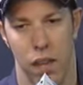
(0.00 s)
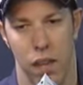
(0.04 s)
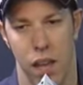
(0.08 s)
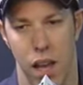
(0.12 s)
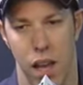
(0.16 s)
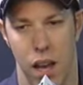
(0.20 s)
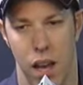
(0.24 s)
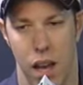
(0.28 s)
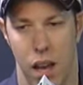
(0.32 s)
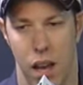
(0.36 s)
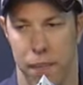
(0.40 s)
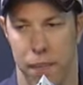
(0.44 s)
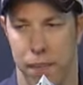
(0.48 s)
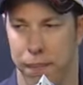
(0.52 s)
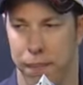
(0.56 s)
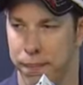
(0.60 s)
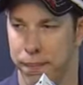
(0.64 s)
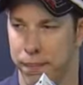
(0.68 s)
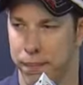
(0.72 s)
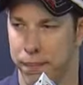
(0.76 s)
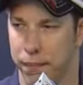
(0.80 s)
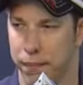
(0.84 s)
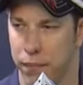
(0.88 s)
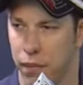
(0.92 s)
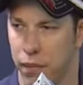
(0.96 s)
Yeah,
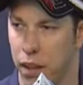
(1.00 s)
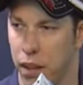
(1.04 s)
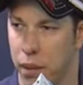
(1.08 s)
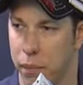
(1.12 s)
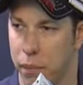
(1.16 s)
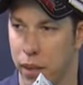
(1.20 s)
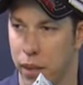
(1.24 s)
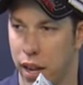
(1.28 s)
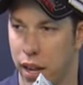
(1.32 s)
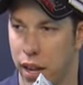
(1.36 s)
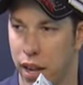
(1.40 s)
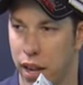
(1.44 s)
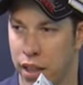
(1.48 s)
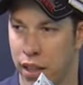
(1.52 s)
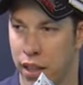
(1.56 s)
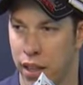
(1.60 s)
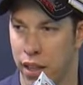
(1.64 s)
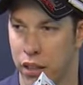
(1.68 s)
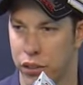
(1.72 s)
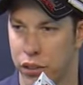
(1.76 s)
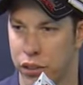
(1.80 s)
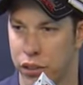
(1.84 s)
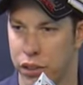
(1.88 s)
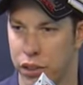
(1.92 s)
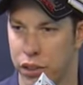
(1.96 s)
I
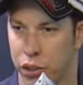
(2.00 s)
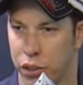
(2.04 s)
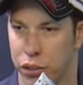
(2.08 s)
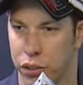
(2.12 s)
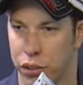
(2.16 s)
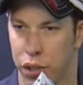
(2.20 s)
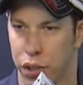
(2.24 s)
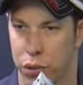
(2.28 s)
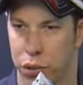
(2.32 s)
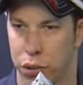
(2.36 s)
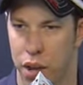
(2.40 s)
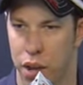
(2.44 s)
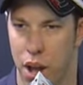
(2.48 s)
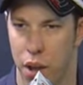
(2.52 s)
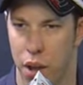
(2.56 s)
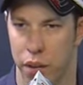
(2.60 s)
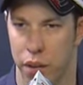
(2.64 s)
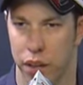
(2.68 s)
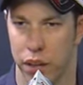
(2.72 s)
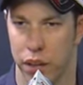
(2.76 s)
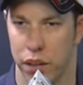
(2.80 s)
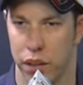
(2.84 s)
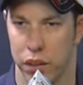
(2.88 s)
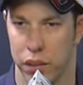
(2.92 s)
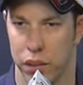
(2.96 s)
think there's no
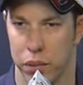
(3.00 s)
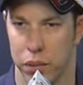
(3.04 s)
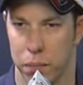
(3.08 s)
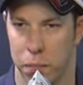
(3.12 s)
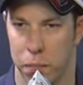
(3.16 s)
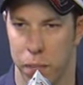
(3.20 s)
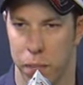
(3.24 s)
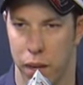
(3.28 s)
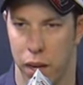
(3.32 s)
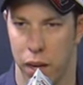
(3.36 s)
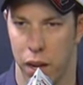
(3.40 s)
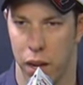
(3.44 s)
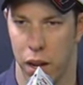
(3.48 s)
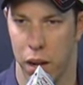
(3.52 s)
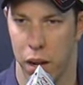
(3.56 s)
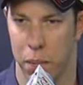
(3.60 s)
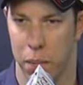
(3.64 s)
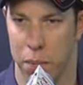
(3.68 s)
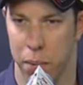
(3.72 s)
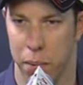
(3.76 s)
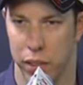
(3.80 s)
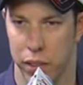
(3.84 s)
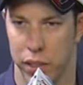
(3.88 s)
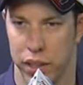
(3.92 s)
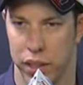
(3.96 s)
doubt that there's been a
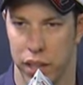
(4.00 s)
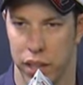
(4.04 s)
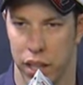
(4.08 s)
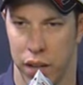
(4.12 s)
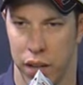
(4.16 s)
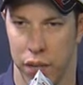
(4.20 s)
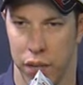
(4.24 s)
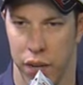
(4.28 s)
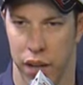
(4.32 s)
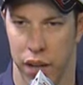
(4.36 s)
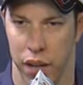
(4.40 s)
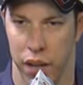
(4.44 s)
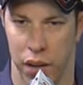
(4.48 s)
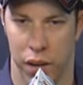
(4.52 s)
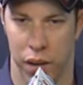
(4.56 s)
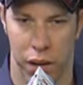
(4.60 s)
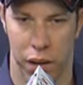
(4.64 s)
pretty significant